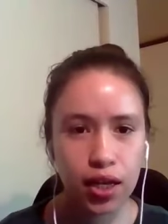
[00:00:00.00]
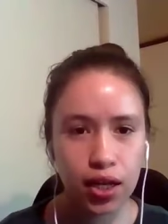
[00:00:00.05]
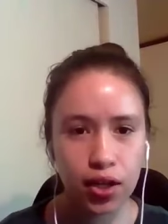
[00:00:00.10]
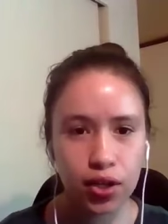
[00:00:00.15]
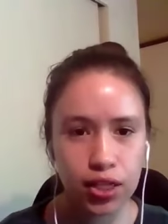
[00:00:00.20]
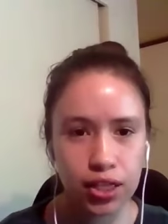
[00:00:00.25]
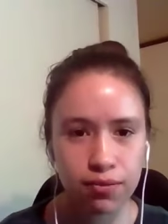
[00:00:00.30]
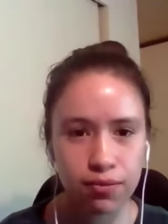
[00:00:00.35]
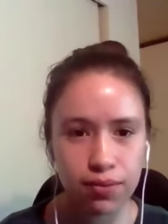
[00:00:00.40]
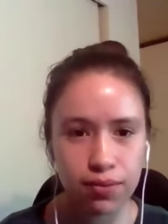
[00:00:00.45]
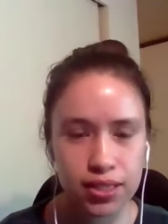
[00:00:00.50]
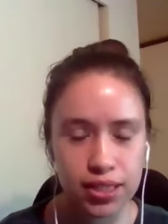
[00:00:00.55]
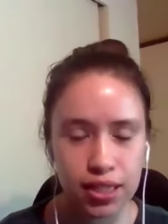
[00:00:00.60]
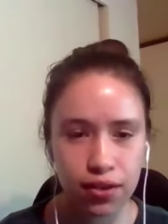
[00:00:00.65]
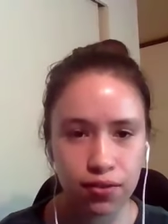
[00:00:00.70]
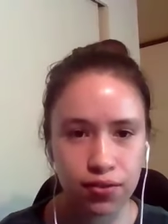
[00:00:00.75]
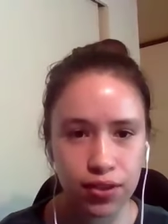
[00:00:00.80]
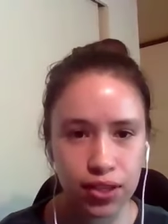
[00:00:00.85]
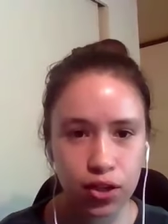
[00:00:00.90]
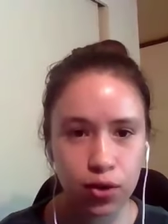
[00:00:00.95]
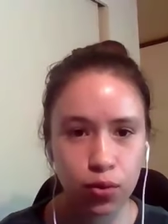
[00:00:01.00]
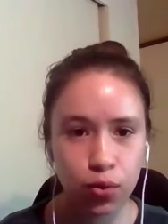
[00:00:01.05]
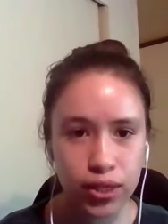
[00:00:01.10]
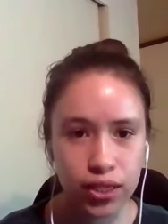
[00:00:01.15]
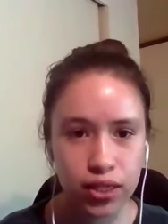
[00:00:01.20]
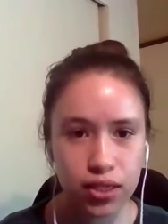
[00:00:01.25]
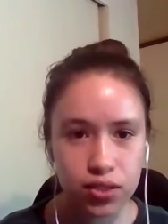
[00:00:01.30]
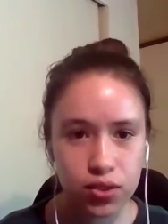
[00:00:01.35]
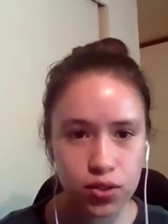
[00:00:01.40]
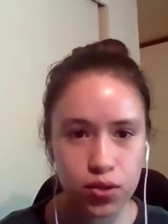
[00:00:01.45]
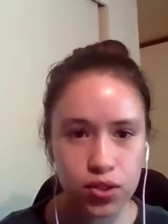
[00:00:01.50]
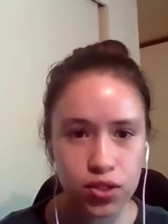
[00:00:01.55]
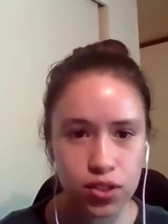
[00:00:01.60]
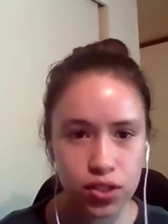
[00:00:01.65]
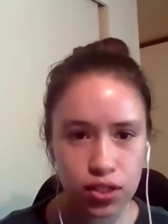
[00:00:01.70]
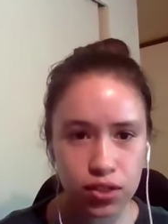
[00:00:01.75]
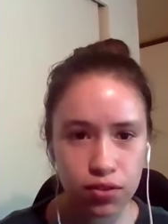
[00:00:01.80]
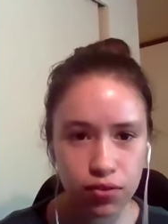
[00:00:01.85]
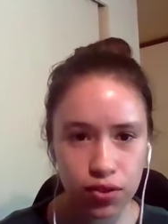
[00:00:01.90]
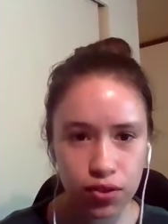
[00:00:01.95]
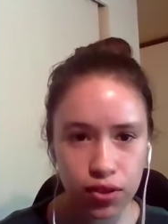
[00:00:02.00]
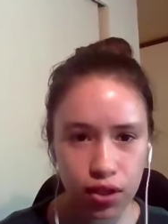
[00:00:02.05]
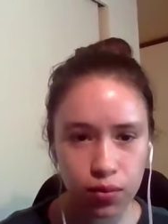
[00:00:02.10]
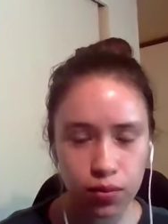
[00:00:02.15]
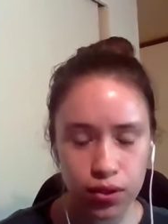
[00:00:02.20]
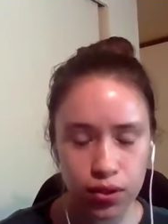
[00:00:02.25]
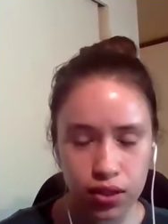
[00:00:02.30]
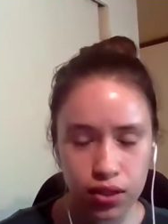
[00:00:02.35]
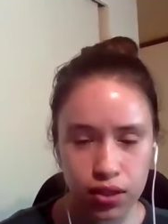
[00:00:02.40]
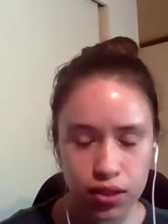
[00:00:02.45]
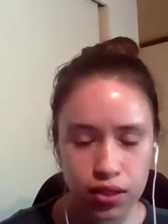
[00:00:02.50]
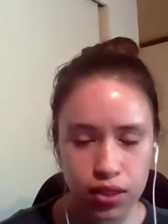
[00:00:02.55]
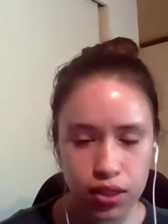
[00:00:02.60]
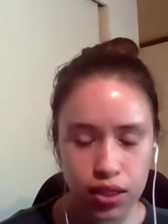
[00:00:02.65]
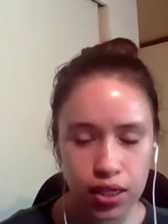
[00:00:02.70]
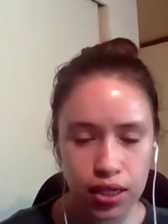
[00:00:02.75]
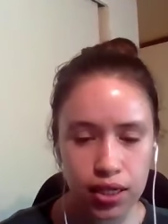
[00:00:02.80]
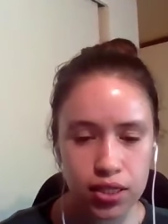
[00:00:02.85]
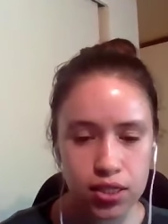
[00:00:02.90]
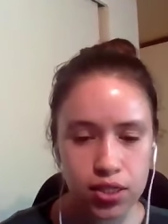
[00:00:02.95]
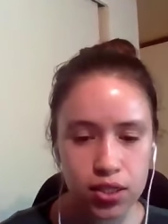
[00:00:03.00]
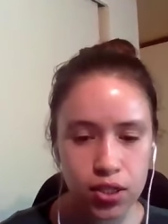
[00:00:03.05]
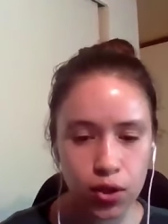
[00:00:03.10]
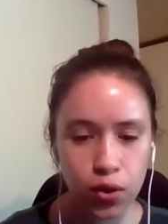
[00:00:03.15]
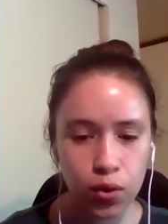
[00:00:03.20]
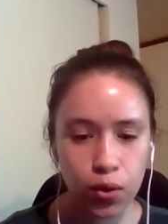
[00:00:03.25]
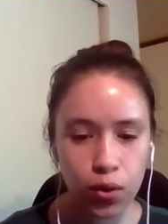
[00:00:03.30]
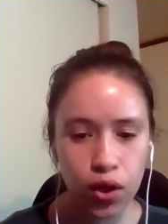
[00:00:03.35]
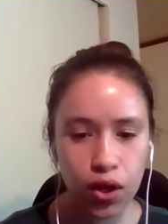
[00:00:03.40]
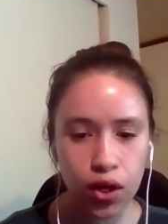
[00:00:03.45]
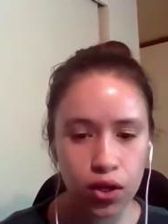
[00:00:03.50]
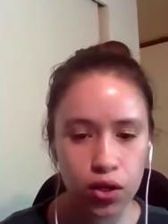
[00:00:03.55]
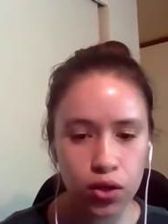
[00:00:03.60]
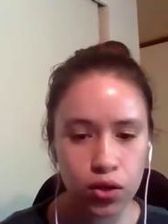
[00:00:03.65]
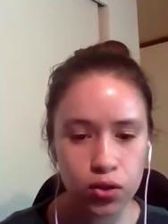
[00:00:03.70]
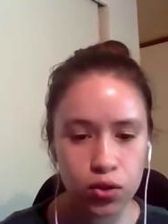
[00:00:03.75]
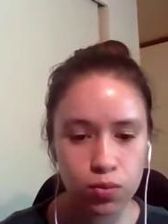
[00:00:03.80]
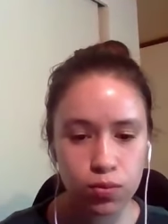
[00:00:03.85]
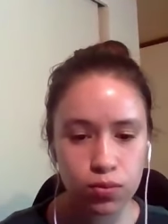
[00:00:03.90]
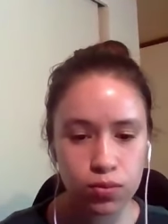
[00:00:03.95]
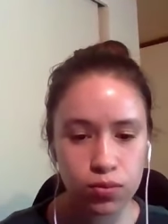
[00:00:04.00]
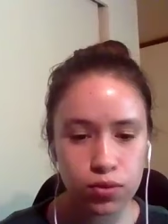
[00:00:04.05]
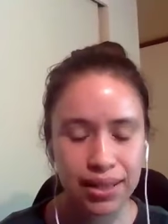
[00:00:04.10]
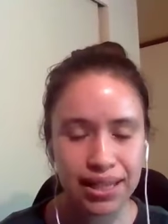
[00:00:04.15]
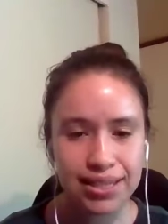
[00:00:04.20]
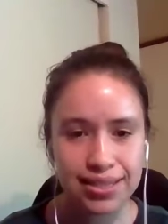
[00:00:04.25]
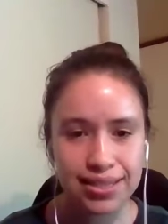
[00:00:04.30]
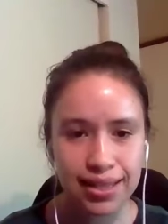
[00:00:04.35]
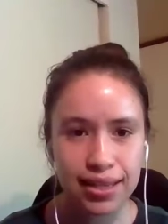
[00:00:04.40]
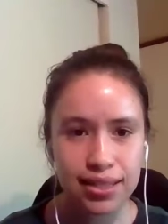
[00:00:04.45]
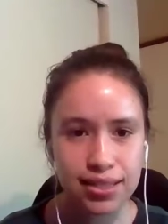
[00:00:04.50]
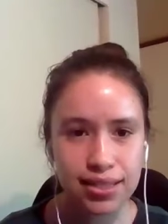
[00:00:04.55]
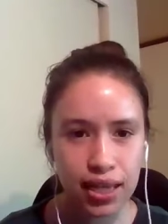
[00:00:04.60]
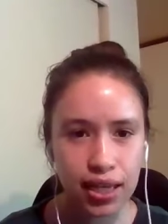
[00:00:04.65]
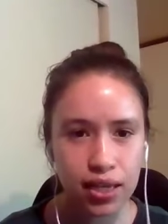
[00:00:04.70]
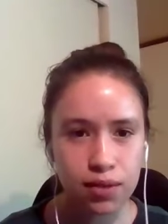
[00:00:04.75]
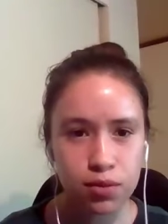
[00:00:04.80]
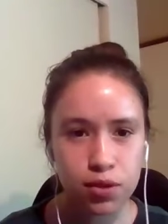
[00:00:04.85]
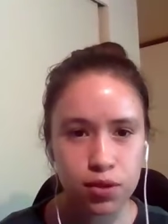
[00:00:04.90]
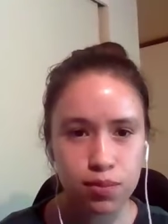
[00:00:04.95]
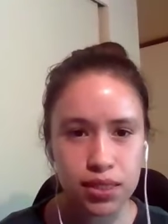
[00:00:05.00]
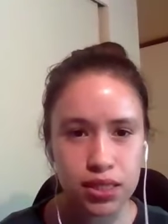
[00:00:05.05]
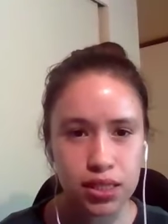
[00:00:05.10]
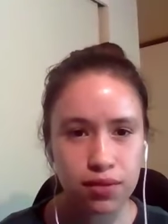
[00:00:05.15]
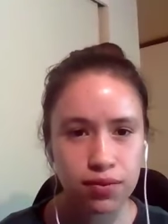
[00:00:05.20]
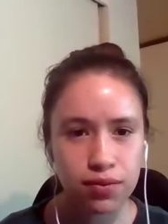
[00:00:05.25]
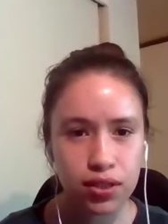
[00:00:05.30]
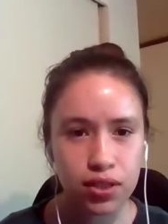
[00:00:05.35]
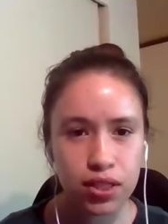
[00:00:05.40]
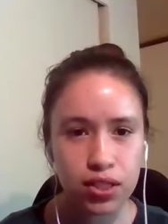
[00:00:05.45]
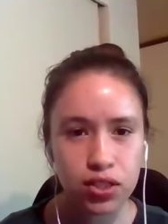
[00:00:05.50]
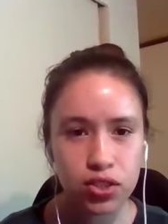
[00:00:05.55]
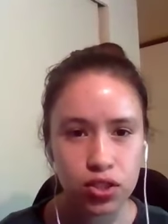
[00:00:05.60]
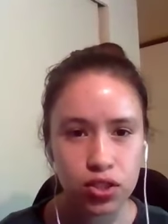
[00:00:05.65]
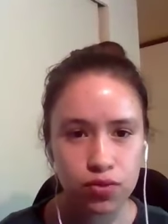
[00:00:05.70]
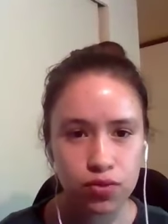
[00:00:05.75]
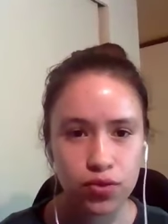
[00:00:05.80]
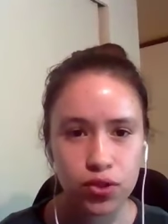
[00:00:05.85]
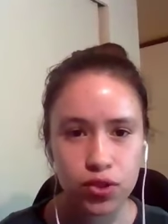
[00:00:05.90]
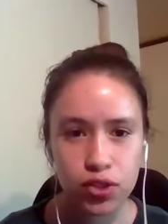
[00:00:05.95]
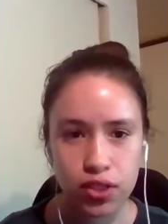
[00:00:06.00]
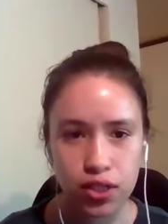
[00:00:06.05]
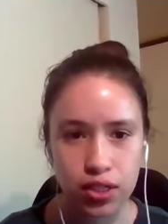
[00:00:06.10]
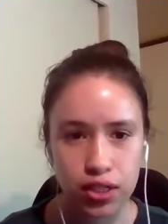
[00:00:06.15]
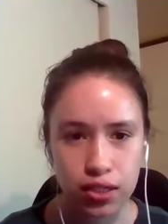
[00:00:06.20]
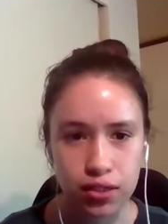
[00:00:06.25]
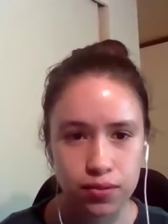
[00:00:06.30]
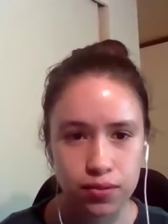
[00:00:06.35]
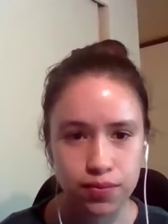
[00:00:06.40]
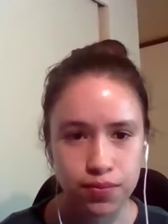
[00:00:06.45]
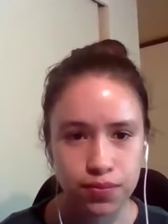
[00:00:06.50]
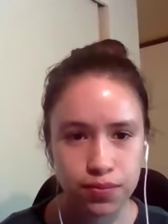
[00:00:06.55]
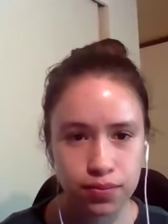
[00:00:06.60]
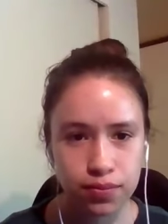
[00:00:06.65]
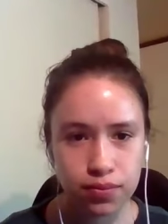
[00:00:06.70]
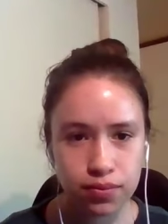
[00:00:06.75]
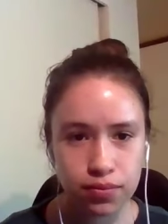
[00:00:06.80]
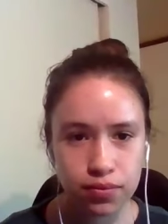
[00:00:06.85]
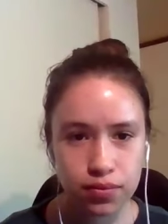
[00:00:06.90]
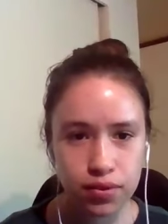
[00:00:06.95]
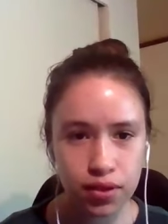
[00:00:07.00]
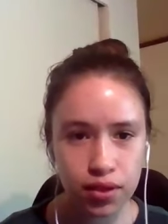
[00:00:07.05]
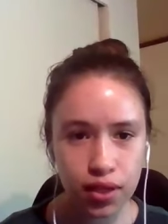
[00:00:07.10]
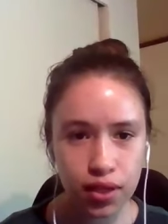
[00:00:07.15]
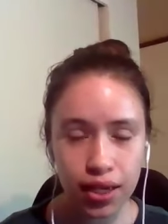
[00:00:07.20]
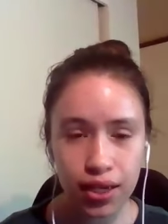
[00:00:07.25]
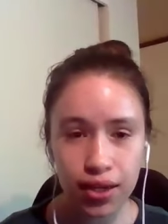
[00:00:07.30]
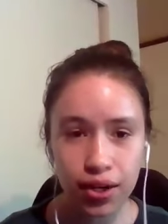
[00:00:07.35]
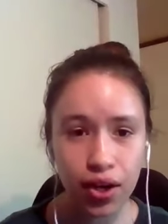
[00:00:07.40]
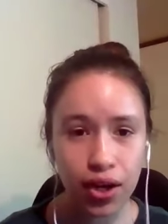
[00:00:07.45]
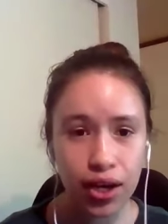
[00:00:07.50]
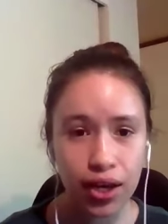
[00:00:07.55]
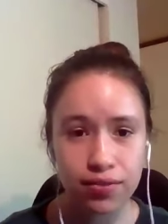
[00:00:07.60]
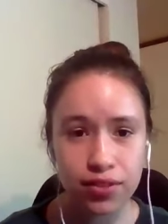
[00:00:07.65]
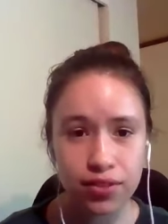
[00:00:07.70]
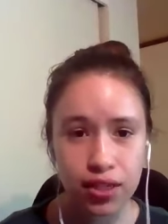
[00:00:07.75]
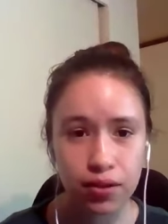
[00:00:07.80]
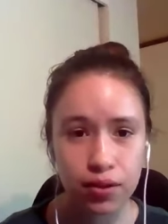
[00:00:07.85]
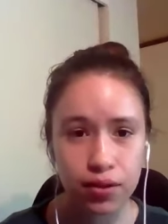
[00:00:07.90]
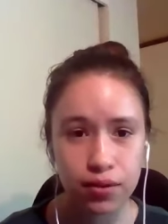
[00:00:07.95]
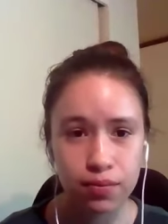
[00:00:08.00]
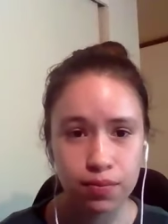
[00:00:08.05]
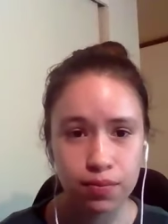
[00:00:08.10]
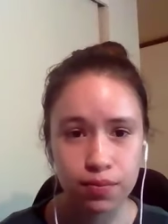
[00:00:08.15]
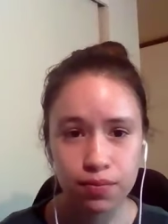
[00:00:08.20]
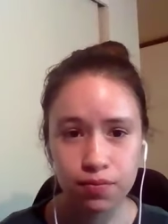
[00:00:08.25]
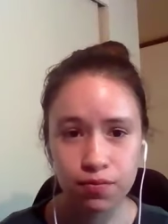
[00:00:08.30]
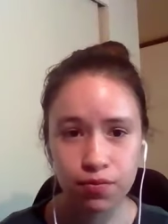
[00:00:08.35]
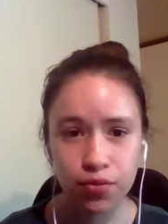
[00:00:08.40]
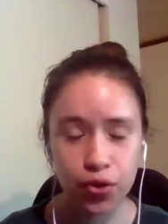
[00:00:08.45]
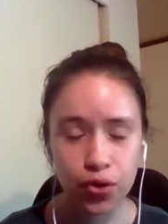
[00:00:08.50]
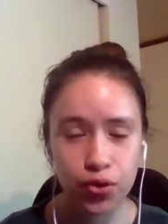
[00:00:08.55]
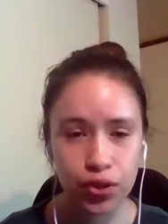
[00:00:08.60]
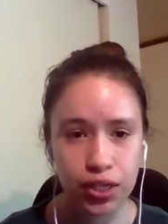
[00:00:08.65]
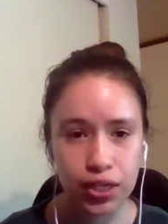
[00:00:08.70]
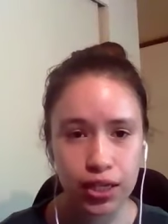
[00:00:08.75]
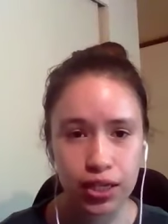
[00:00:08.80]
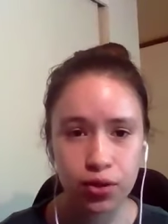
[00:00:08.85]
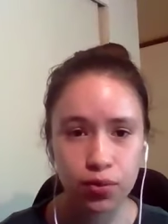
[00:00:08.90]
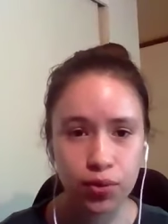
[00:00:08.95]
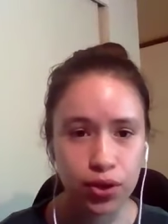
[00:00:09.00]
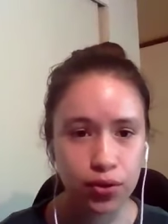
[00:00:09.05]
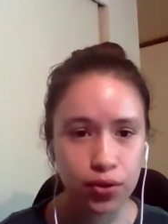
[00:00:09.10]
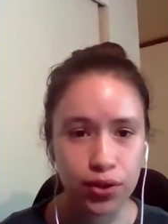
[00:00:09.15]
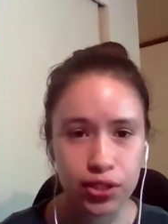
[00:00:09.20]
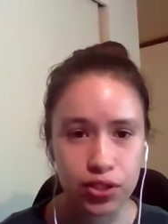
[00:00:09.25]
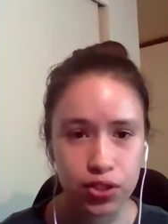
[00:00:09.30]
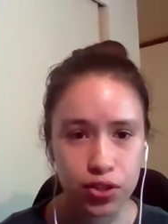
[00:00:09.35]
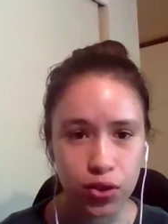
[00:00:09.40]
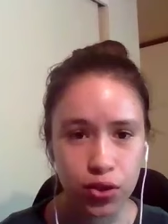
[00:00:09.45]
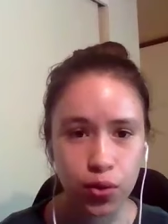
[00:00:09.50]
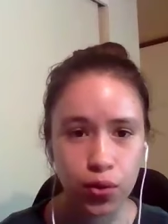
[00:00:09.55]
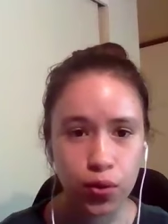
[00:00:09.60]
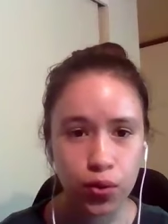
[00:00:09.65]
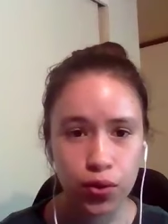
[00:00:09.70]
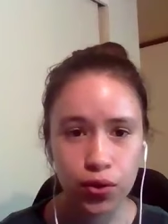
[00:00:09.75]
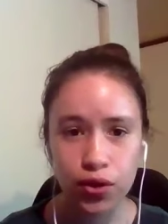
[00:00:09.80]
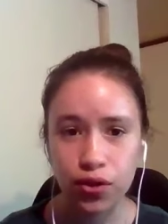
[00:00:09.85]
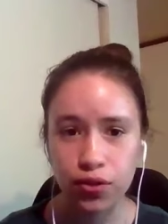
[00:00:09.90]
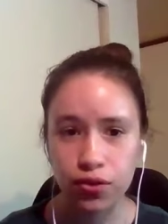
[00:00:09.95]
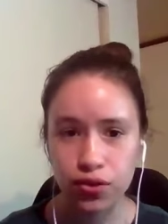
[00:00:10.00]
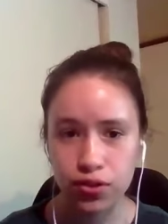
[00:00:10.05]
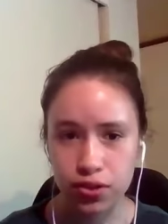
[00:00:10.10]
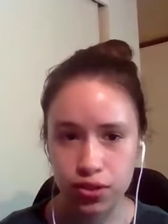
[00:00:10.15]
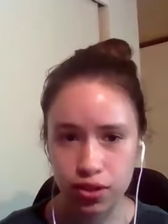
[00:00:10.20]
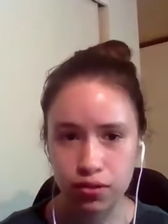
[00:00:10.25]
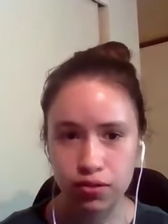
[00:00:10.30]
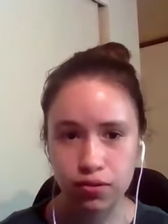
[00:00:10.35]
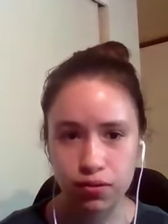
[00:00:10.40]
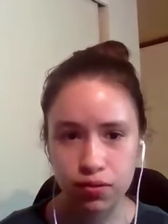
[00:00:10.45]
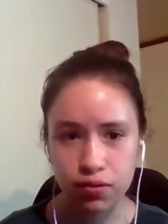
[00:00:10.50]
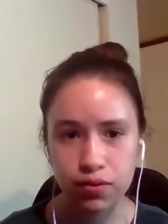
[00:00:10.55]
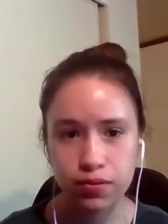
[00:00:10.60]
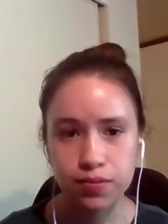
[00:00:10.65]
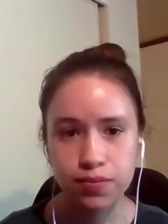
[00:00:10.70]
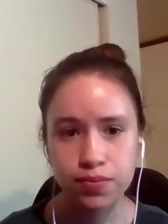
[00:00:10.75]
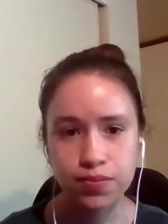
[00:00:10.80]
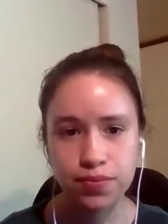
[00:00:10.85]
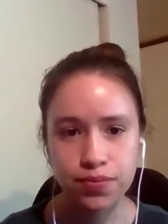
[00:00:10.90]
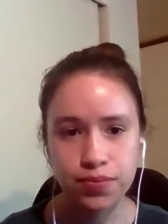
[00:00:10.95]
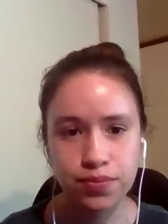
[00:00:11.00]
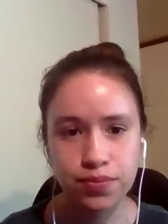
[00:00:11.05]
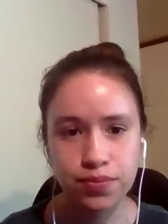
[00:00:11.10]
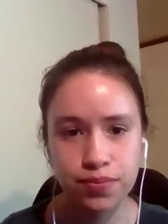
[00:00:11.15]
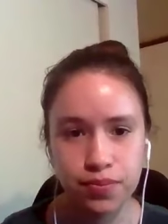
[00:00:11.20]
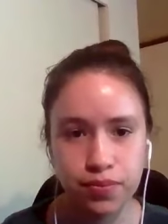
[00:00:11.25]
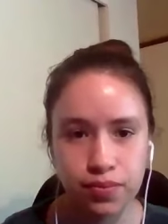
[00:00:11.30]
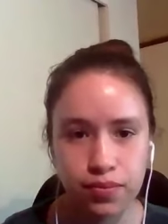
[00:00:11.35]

I'll give myself like a week to study for that week, and so I'll place that time specifically just for studying, and I'll have time for like any recreational or other stuff. So